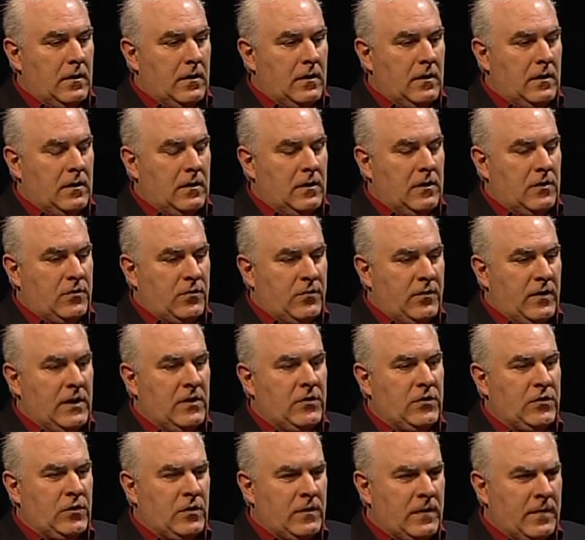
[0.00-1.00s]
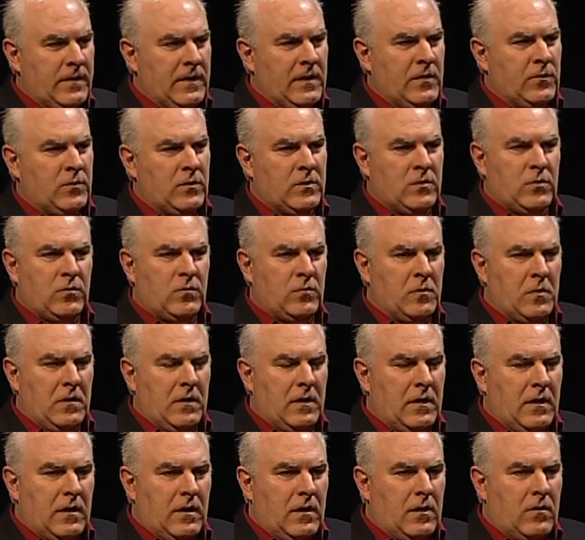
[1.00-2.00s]
it, it's funny. Certain things will just re
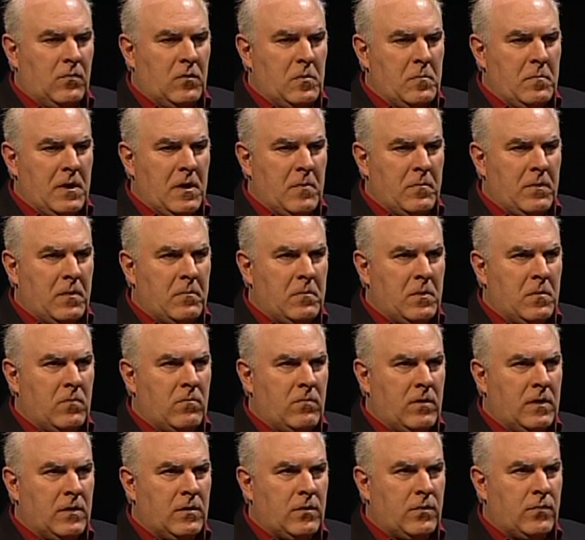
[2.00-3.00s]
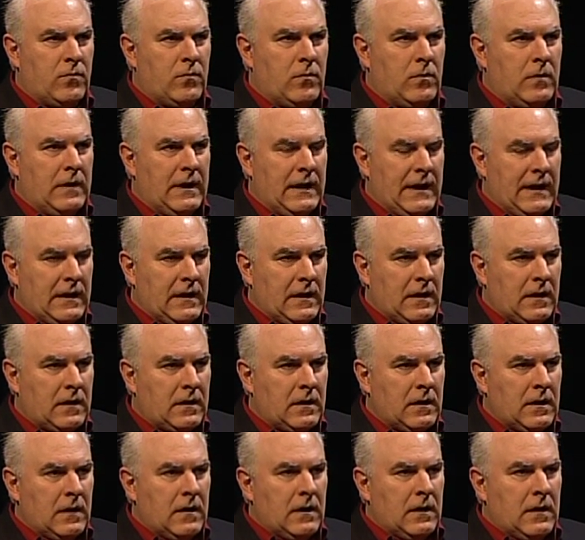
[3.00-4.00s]
uh, I'll remember. I remember running through
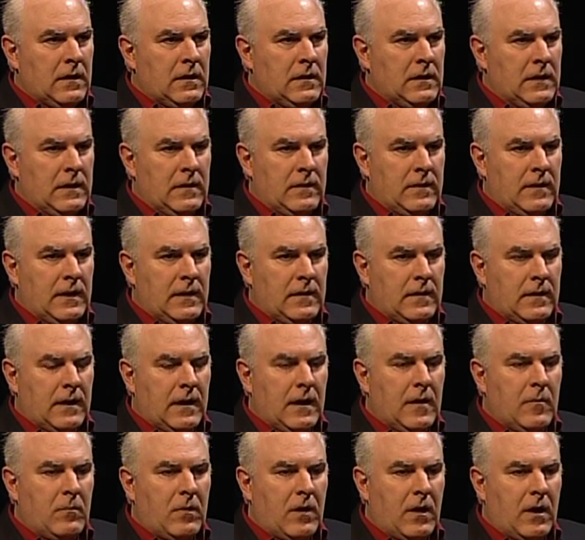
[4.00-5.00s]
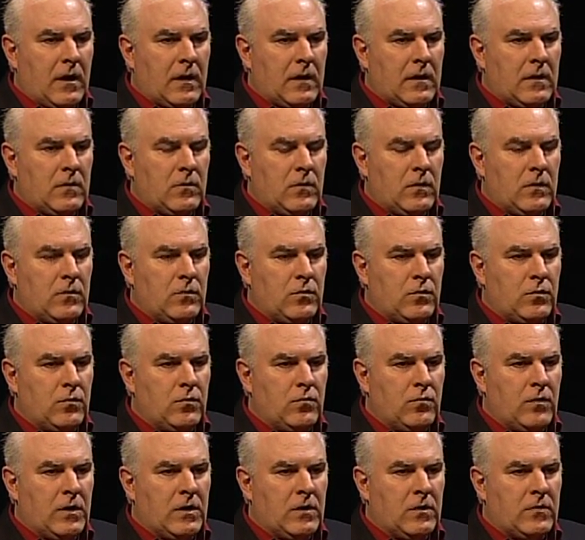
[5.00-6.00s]
Natick near the 10K mark, and, and
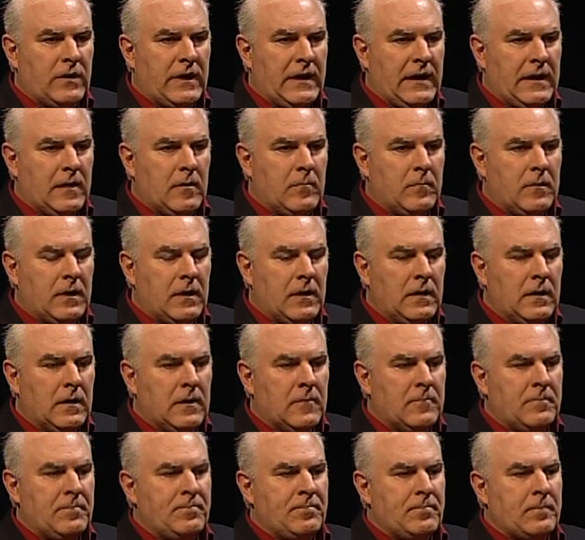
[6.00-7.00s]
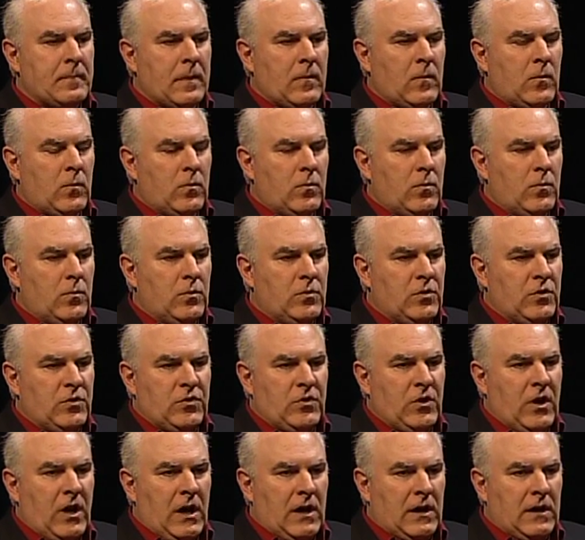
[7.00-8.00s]
two runners ahead of me were
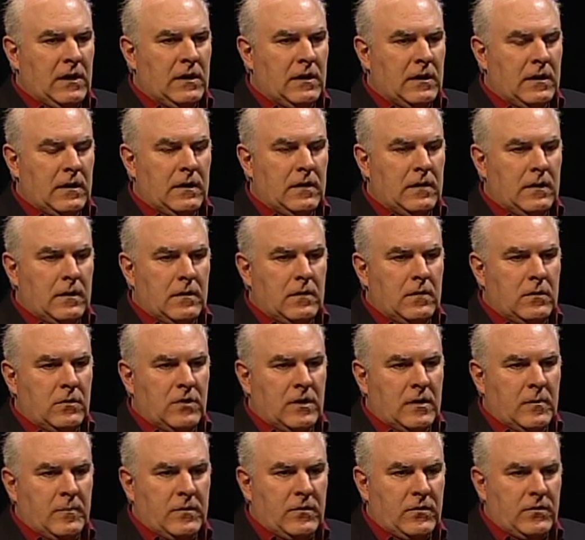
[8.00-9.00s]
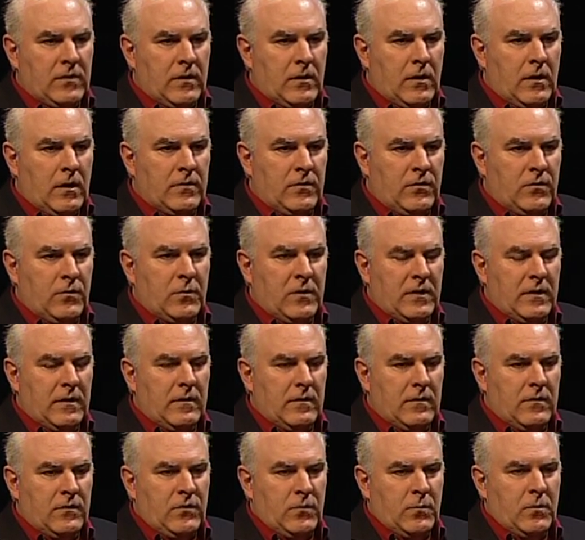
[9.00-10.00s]
just talking, and the gentleman said, "Oh, this is what
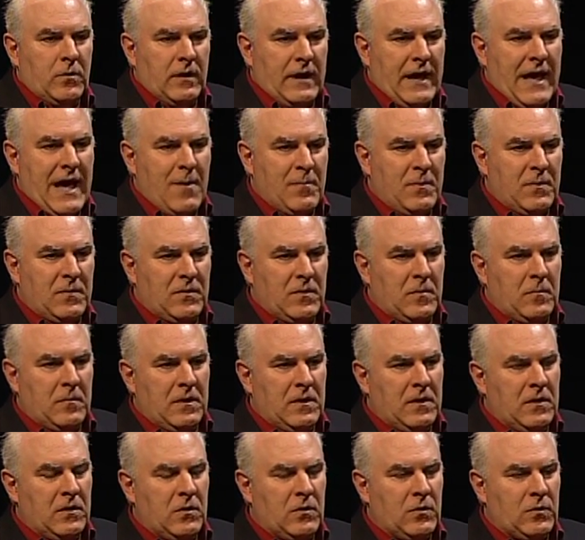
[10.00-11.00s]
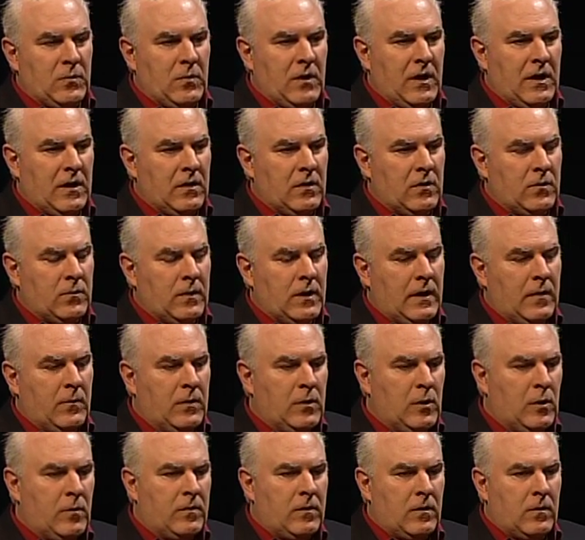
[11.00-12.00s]
this is where it happened to me." He goes, "What?" He goes, "Well, I
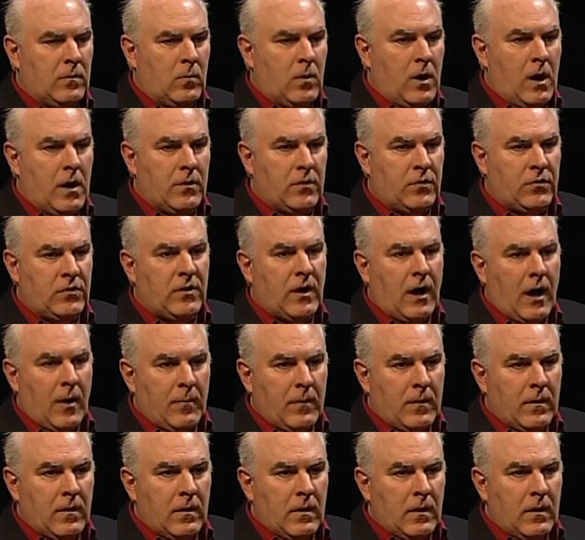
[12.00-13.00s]
went over to the water stop."